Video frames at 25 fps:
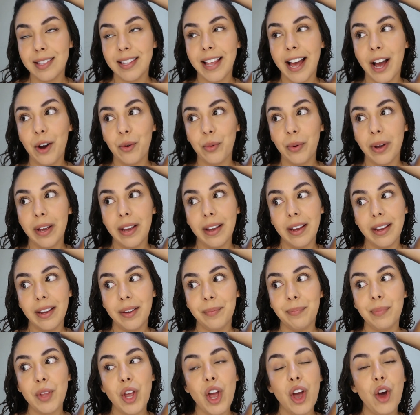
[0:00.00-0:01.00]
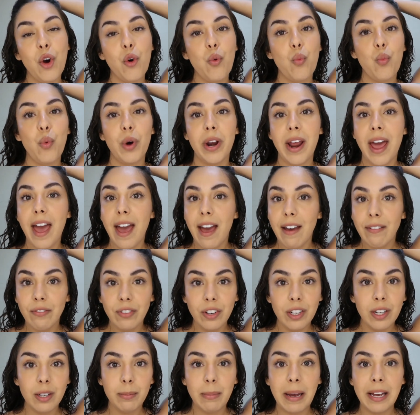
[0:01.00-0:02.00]
That way,
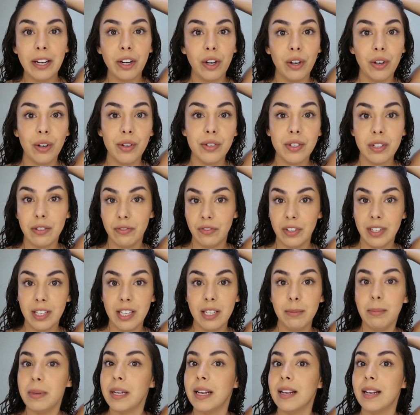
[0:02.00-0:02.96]
whatever my curls are feeling,